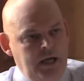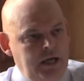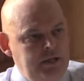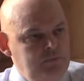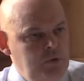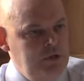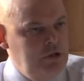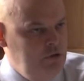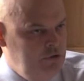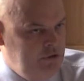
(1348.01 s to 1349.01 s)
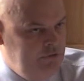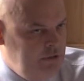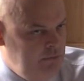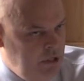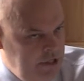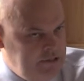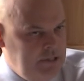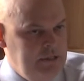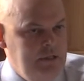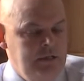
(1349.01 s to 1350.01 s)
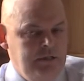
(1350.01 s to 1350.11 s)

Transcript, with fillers: and more inclusive and embracing